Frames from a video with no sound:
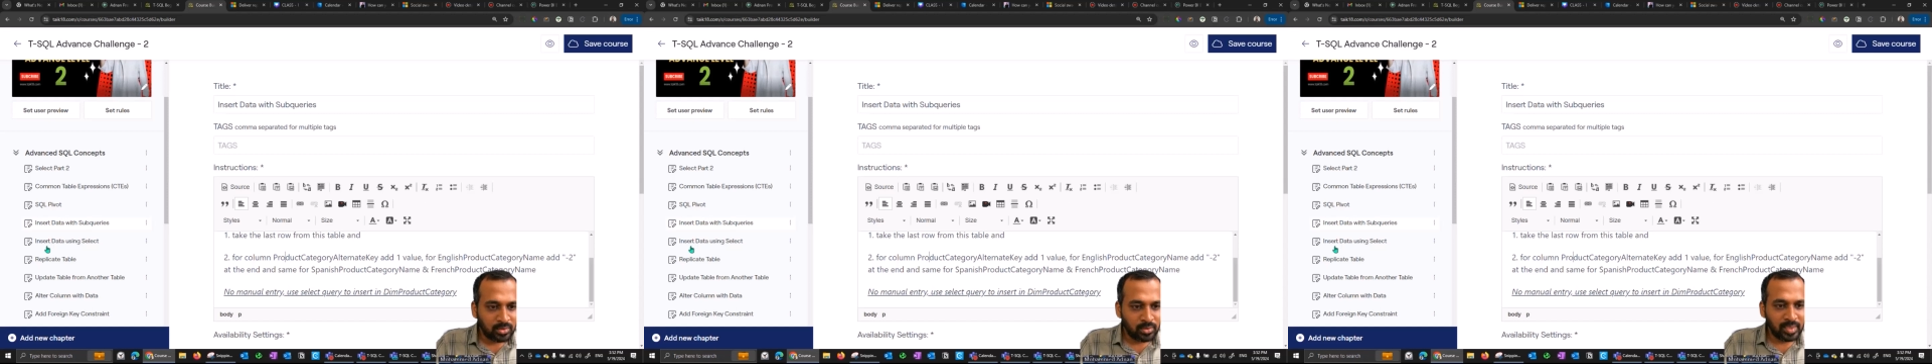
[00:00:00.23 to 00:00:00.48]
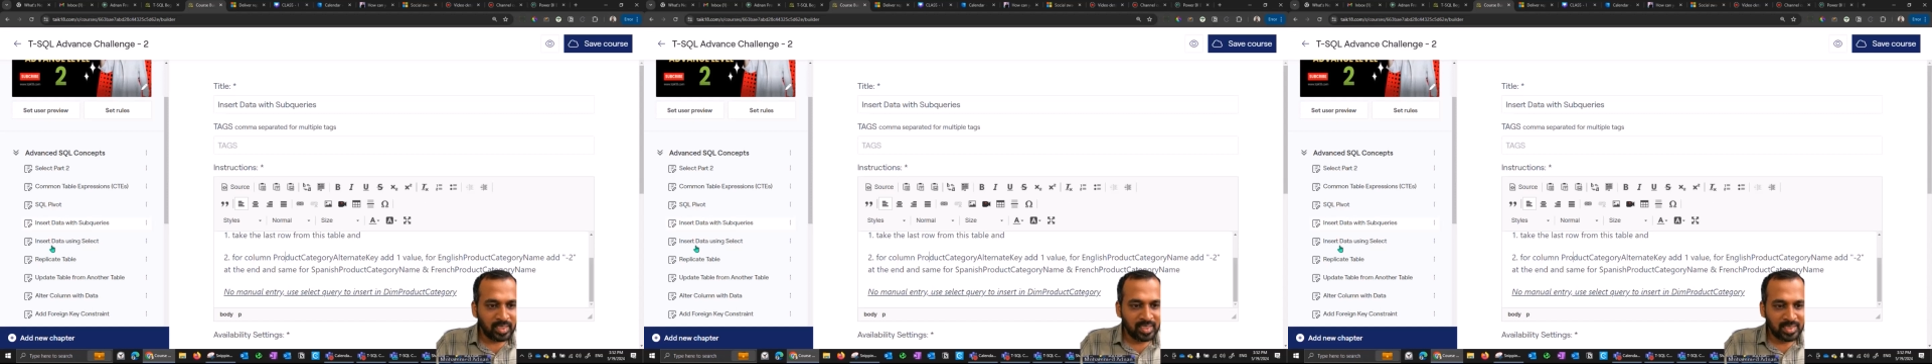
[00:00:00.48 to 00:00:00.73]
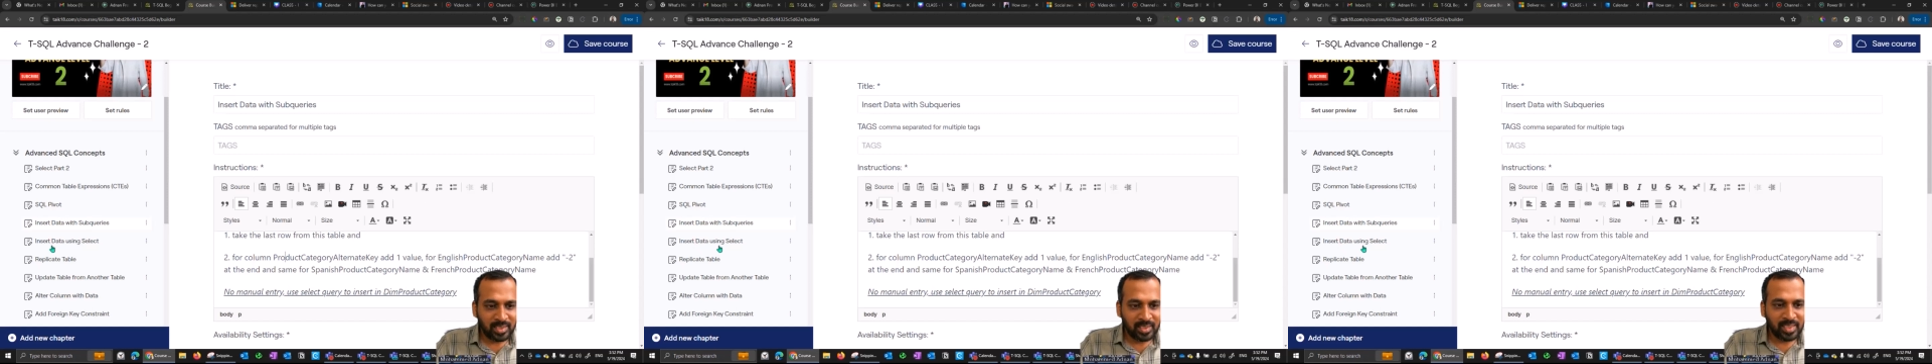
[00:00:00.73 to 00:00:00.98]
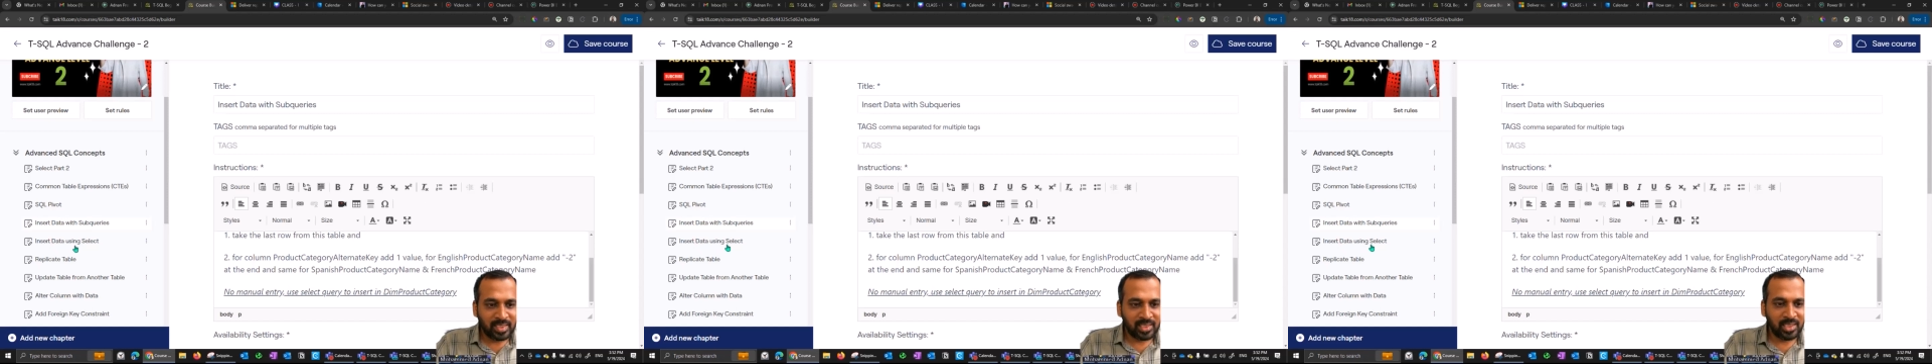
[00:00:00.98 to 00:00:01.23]
So
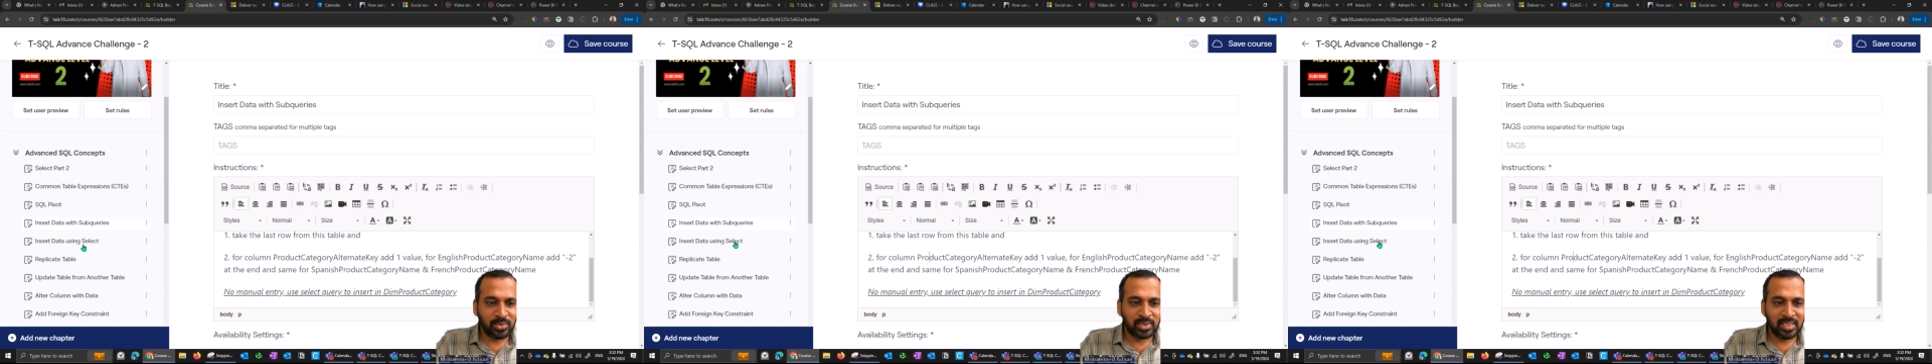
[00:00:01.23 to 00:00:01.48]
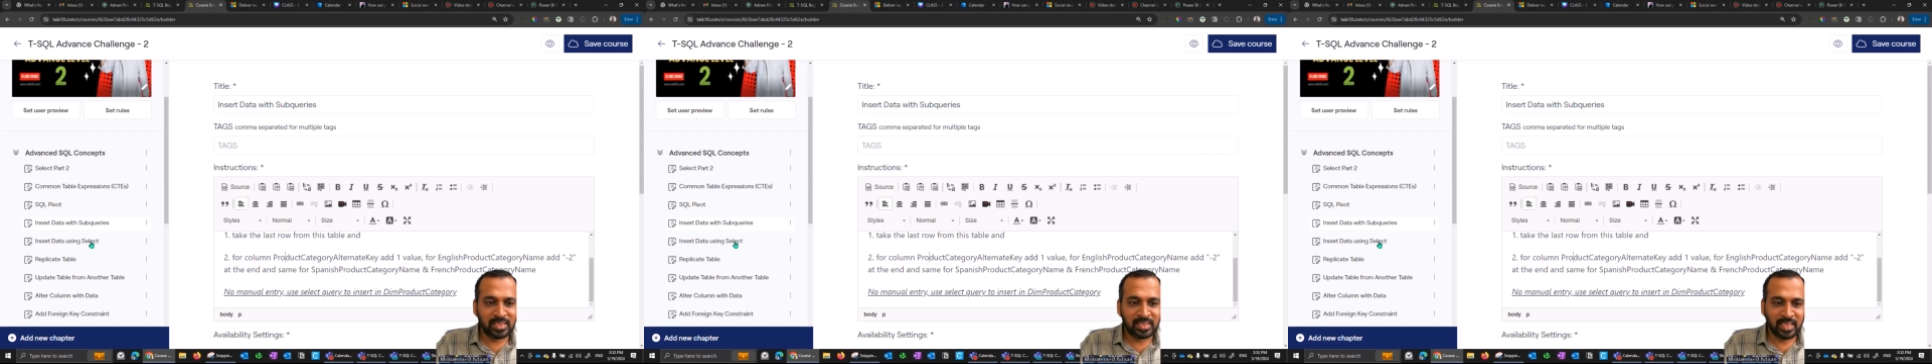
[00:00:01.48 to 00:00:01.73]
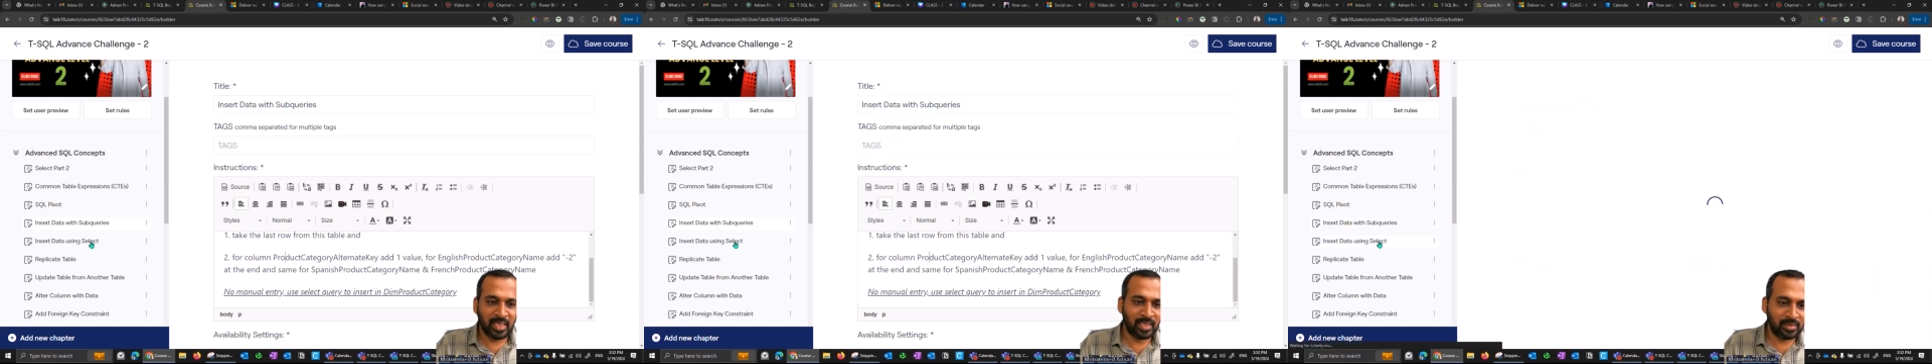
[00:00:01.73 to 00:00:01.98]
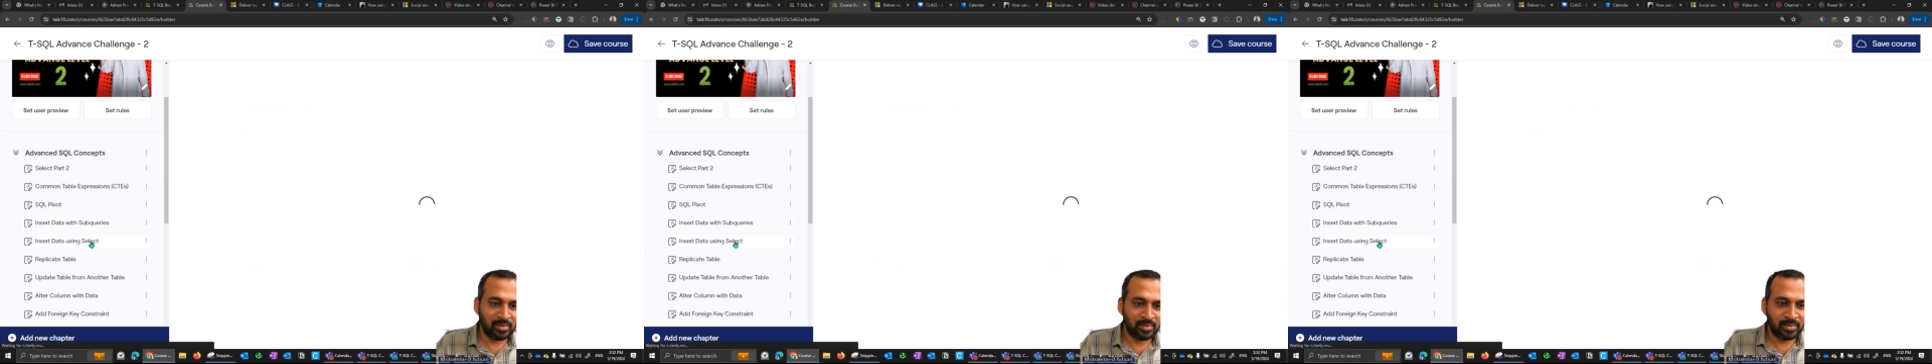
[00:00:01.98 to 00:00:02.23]
insert data using
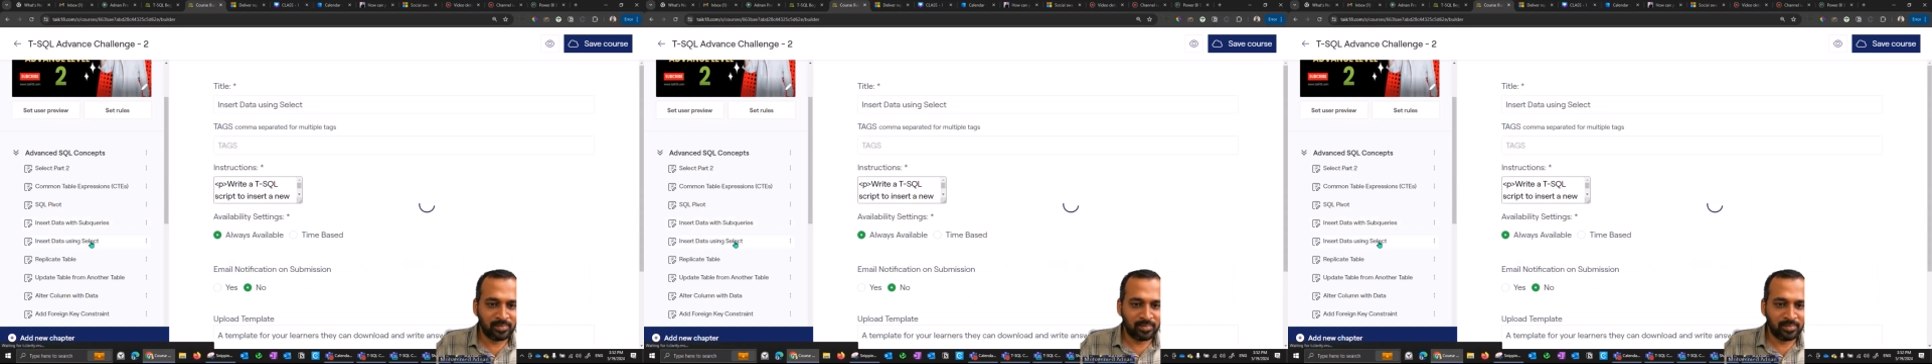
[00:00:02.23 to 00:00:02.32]
select.